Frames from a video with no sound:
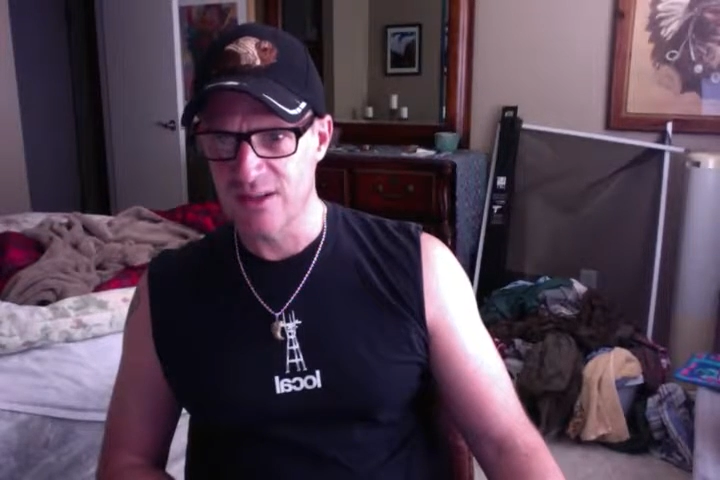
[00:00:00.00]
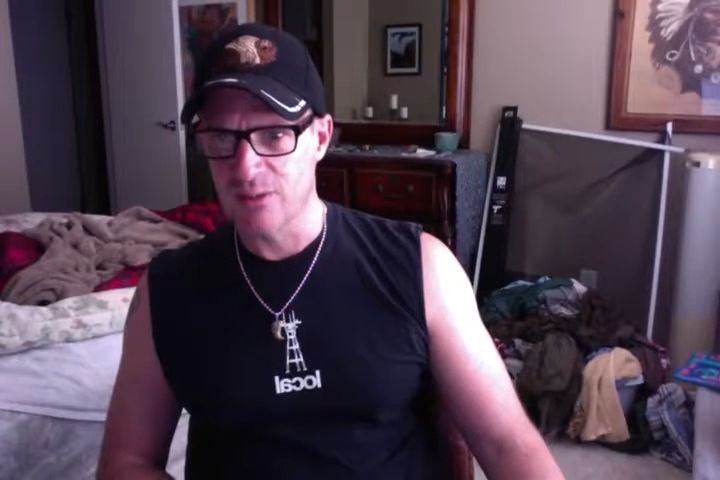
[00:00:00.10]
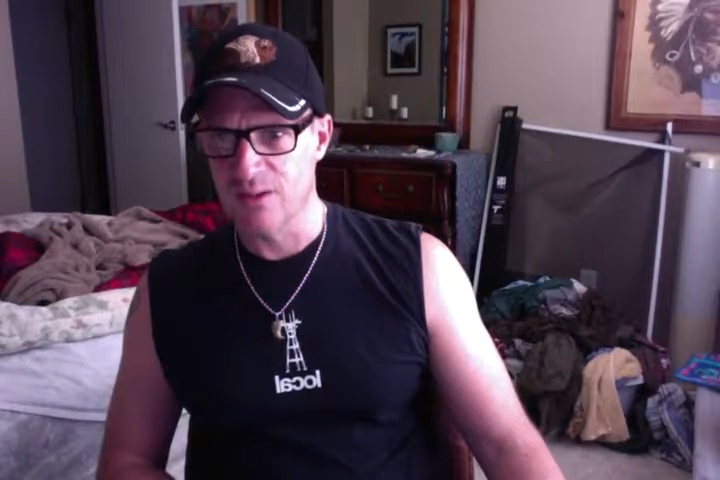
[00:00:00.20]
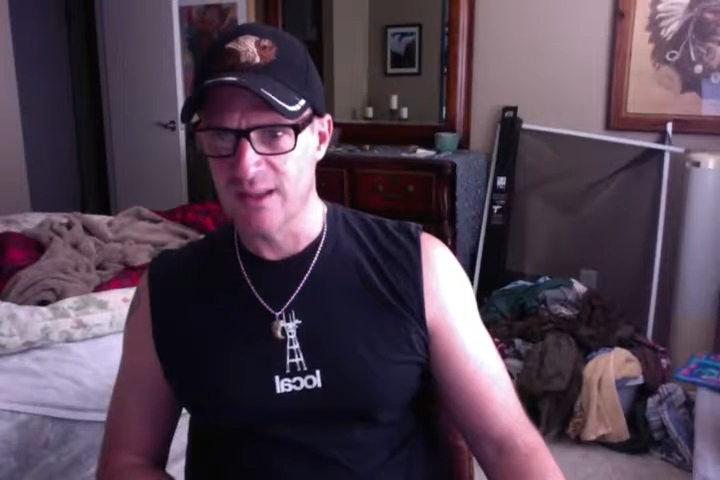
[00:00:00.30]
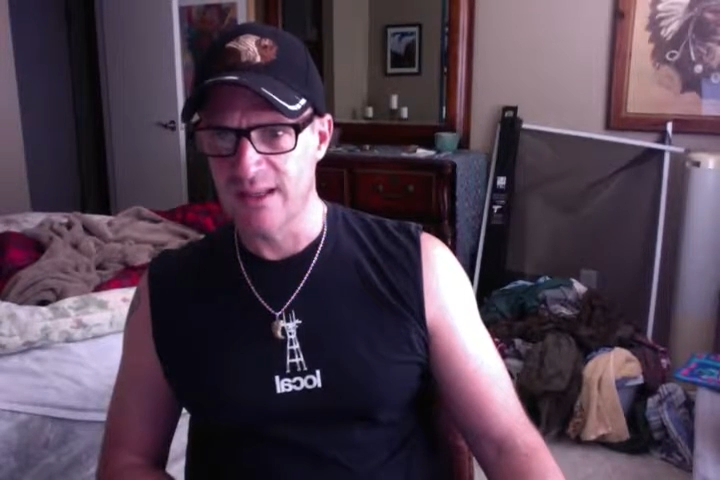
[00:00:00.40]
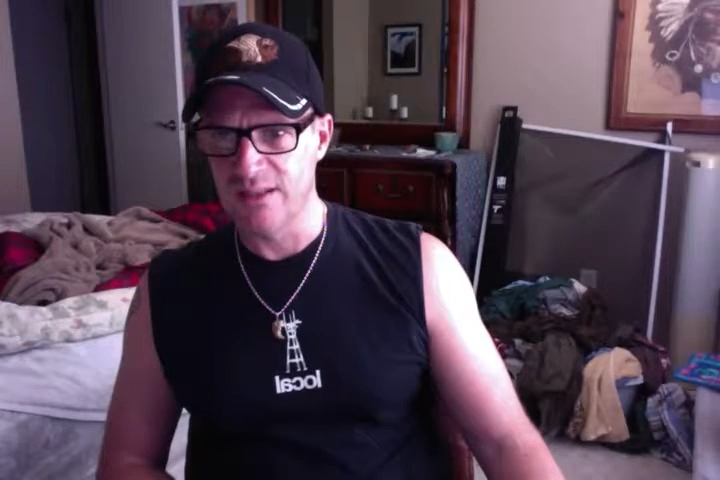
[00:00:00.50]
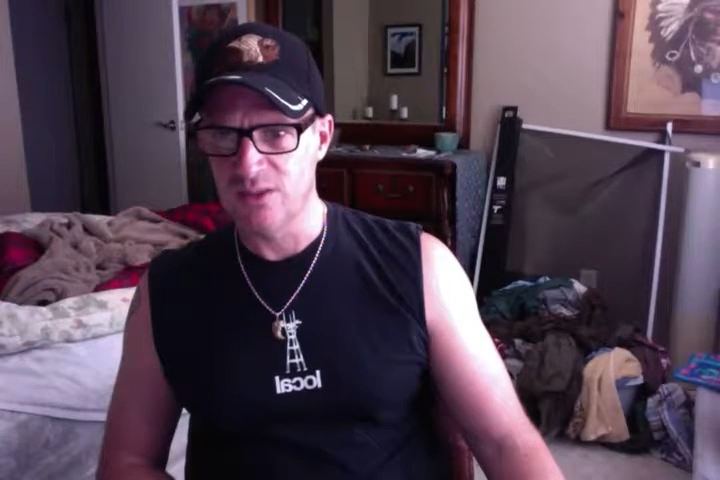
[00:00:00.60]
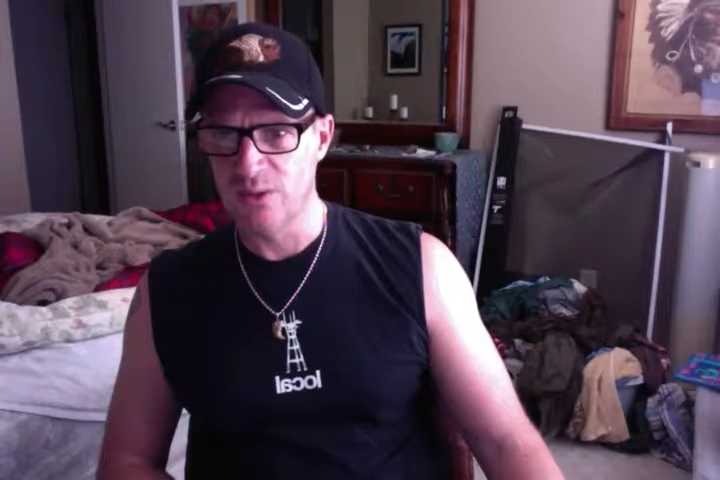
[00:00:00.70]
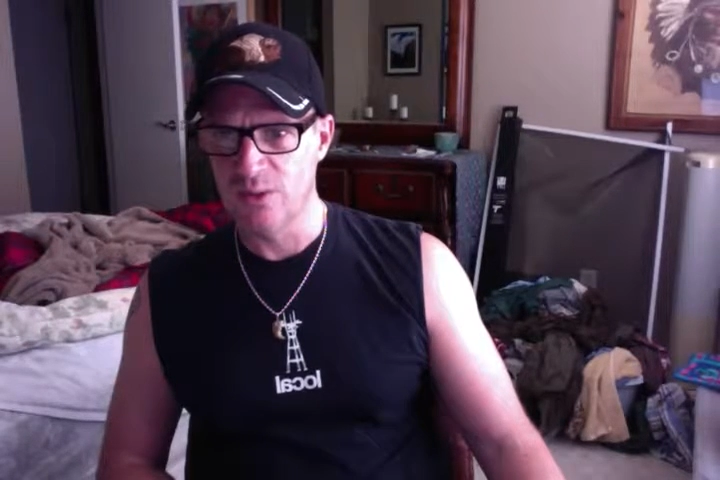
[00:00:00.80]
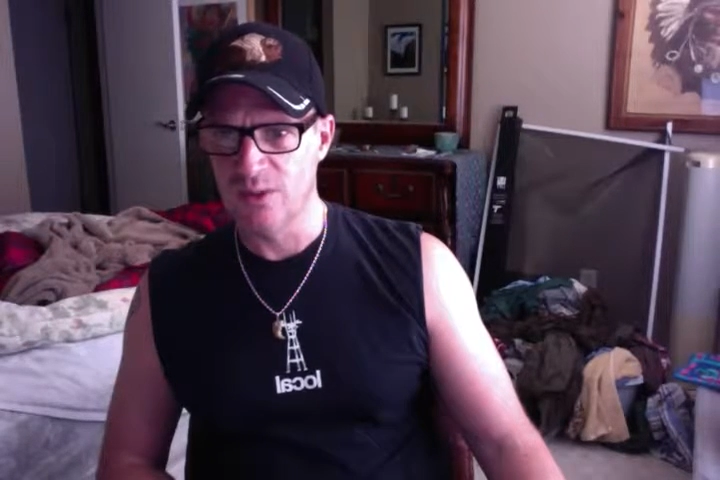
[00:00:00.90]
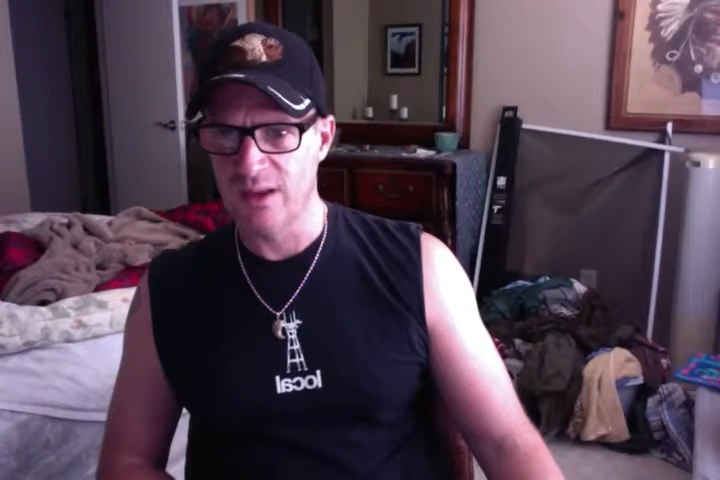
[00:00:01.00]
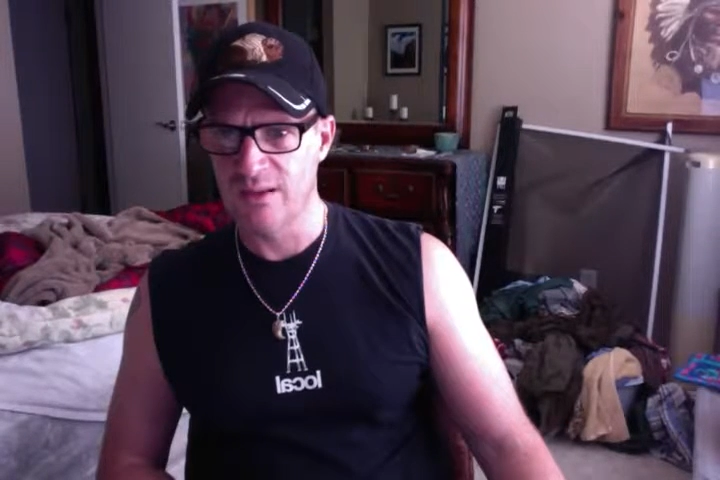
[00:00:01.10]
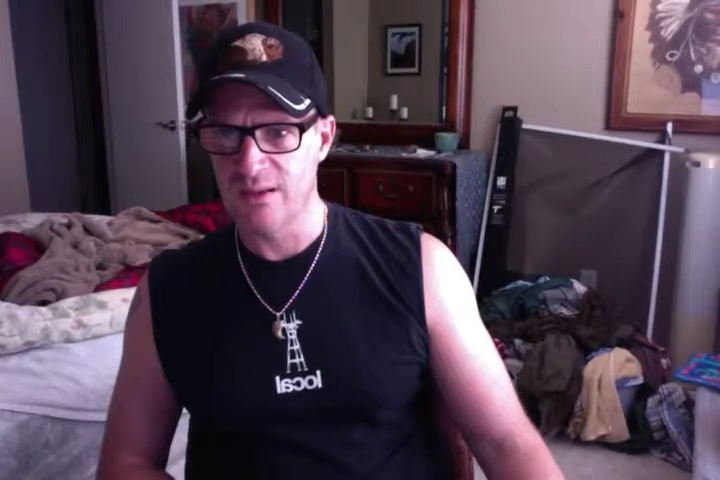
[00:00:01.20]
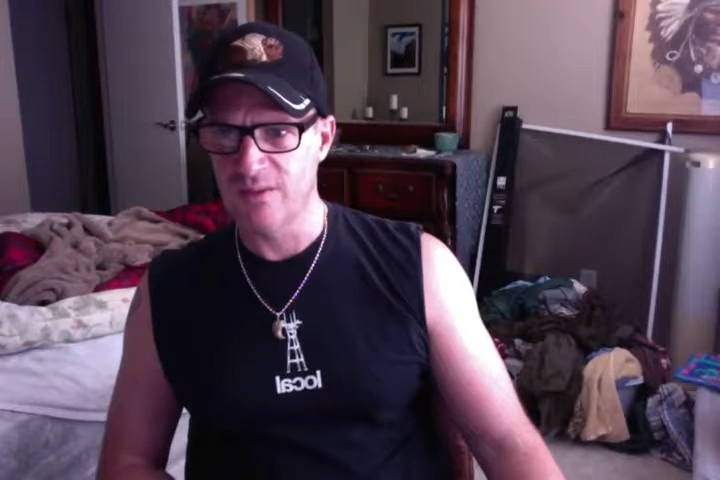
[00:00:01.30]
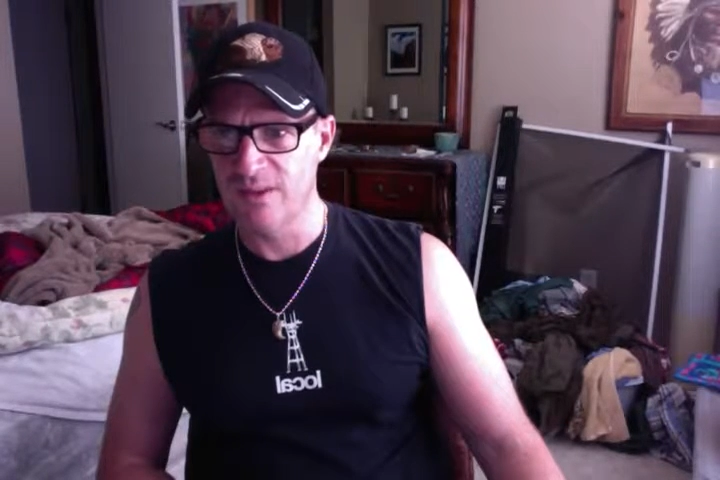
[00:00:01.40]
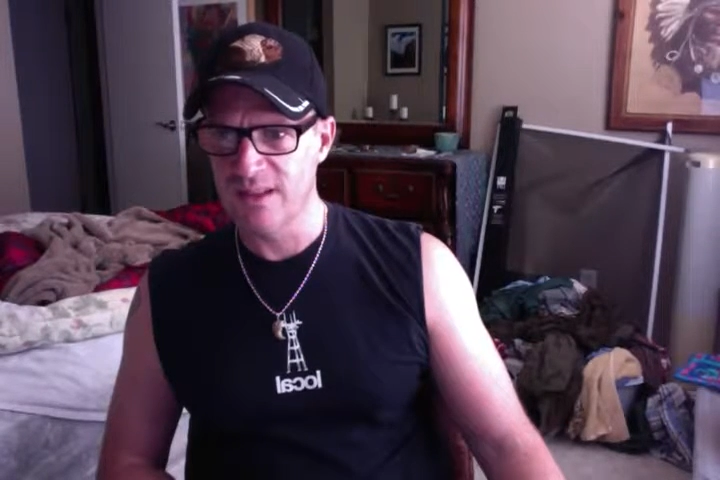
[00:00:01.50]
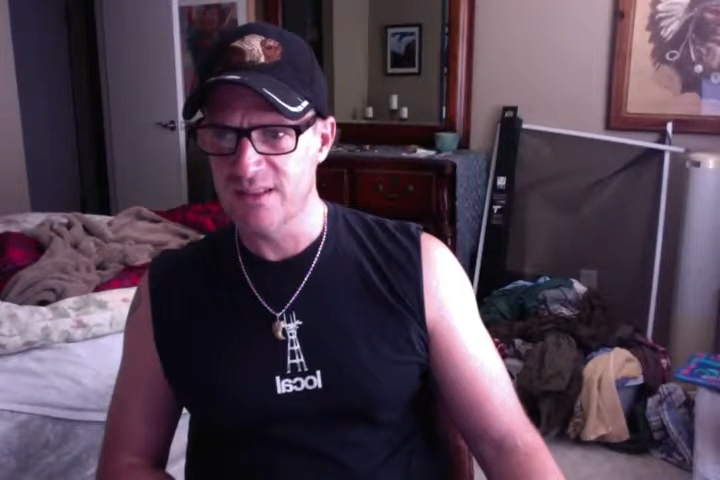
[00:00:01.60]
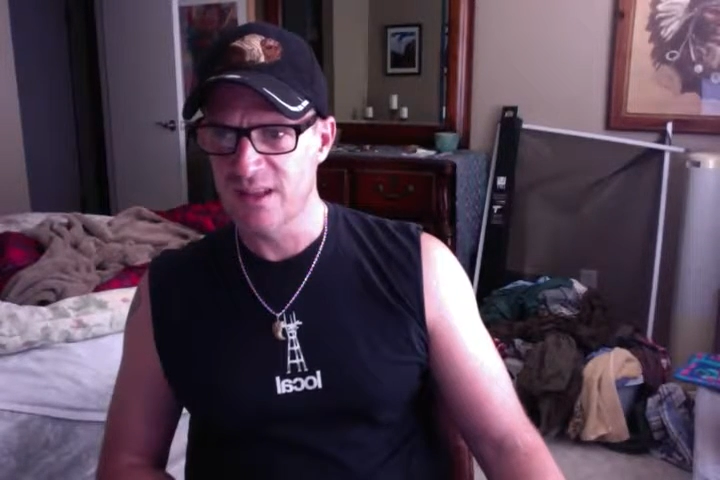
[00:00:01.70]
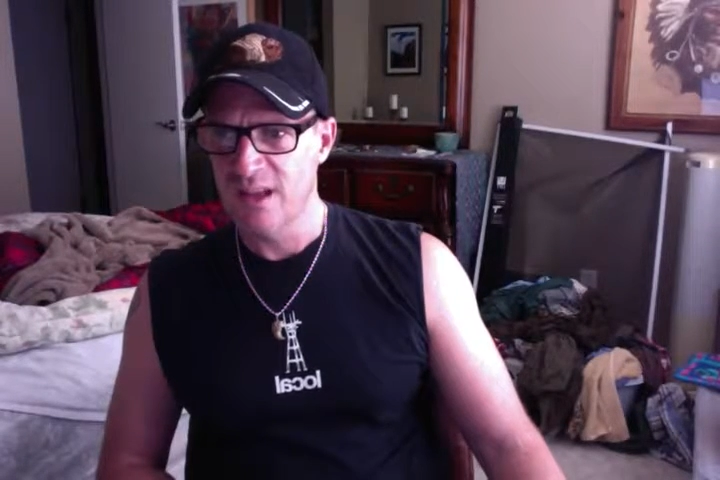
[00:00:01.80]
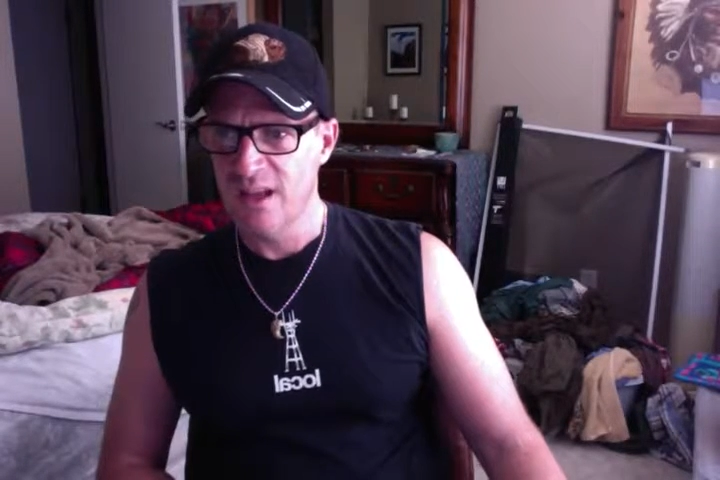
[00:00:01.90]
they relate to, then defense.